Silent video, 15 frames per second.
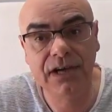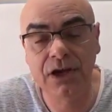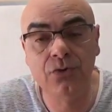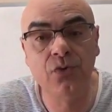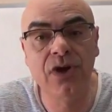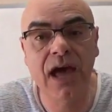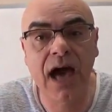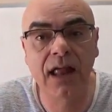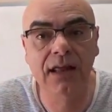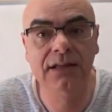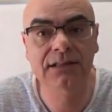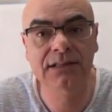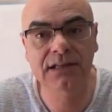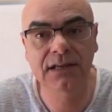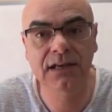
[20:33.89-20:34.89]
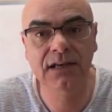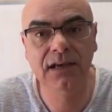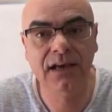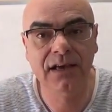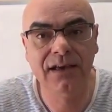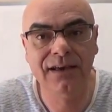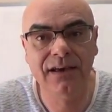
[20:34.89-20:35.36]
in reality,
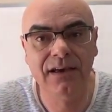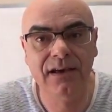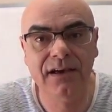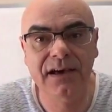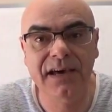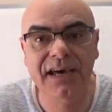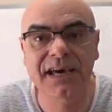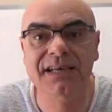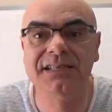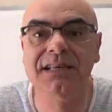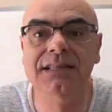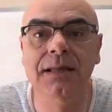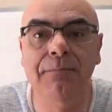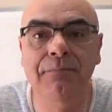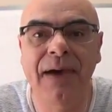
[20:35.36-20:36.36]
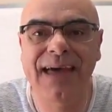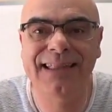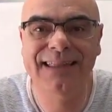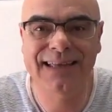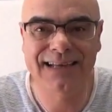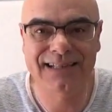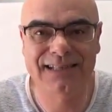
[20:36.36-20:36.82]
is a
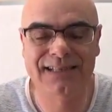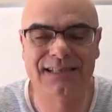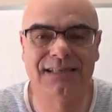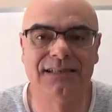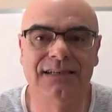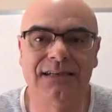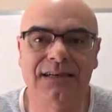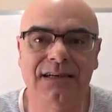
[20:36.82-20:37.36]
dependence.